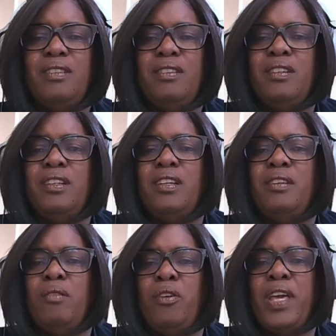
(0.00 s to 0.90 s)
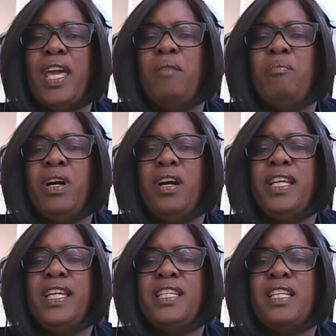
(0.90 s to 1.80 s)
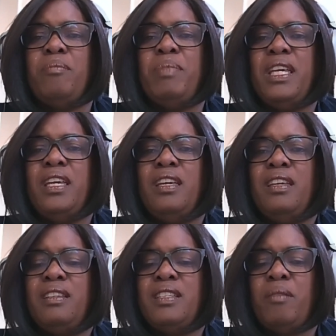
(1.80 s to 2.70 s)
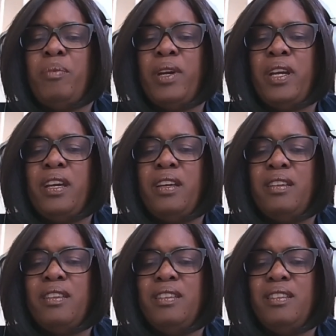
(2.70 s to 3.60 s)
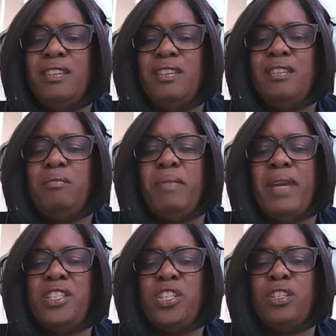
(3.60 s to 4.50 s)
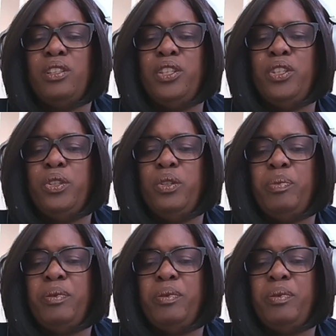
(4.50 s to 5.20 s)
Good. Okay, Bonnie, Debbie, Deborah, Magic Loop.